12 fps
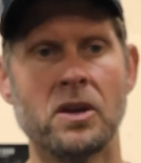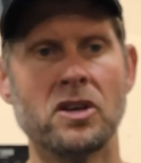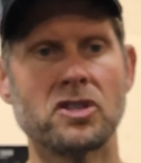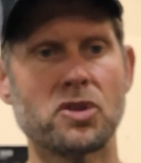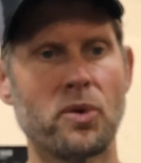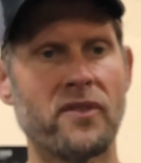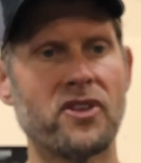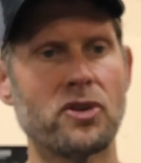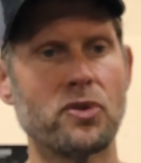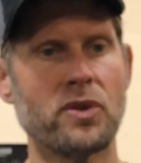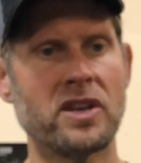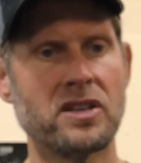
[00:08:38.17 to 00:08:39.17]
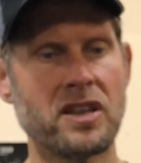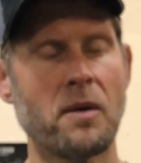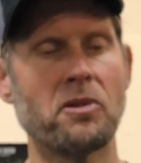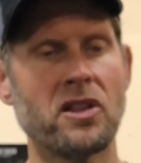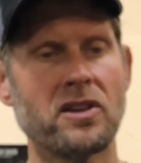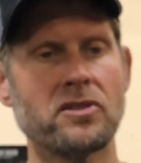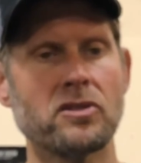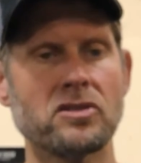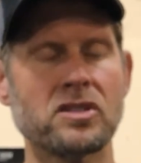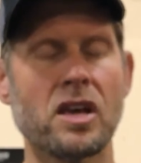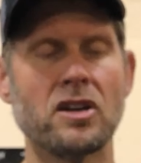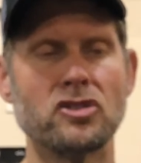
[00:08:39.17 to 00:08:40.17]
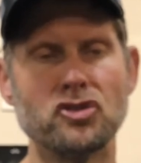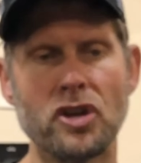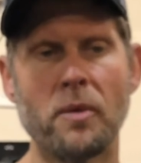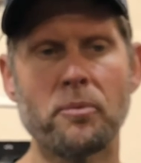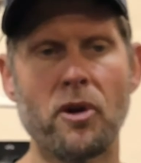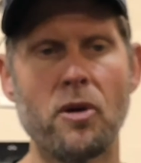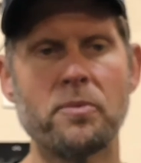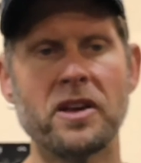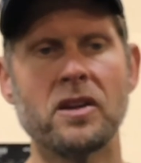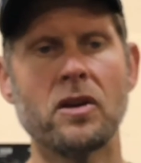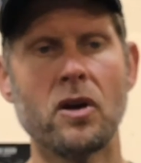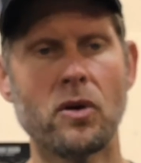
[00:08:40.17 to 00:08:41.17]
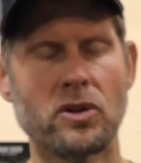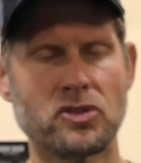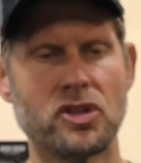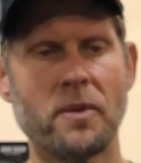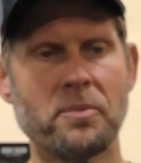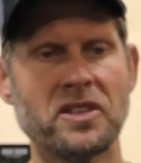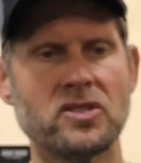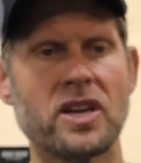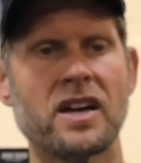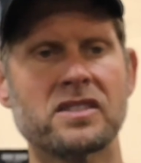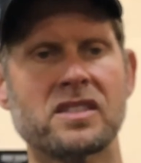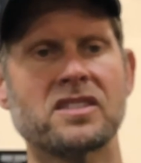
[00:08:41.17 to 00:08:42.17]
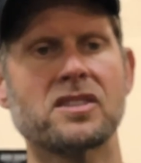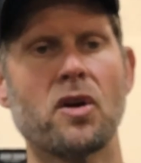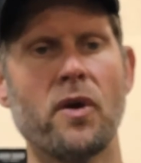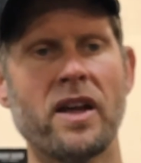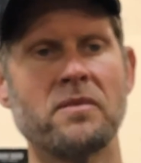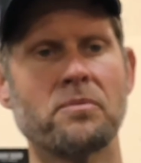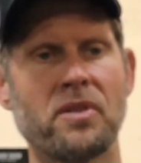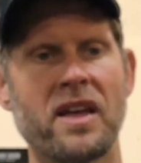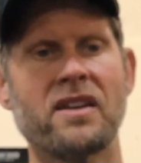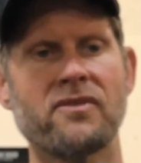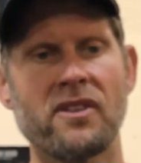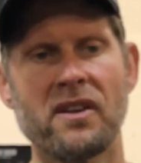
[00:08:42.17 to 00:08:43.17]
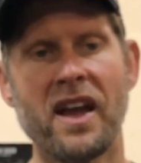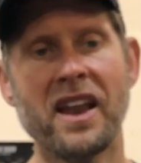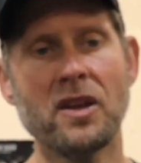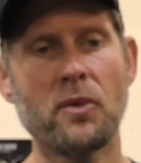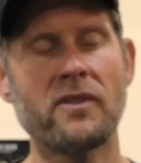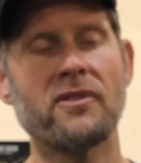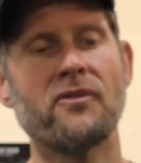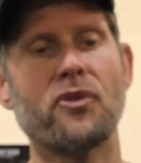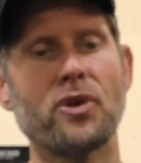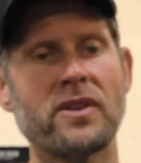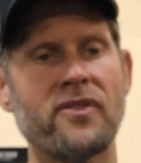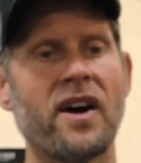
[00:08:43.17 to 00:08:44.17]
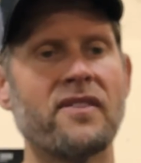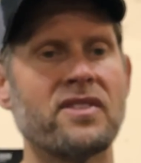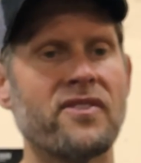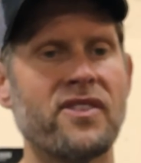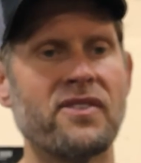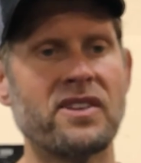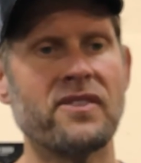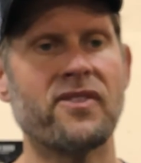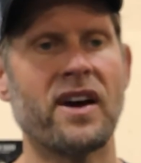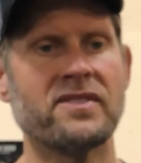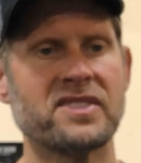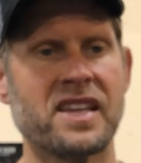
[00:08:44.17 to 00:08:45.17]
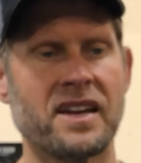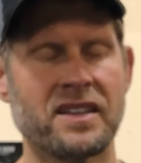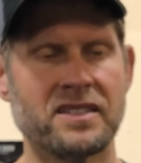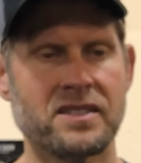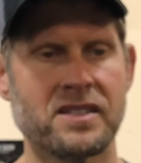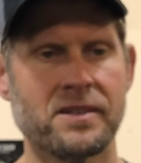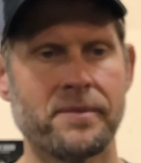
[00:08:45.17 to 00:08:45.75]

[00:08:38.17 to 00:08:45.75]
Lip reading: So if you're doing double unders, jump roping, or jumping jacks, let's go ahead and plan for anywhere from 45 to 55 seconds.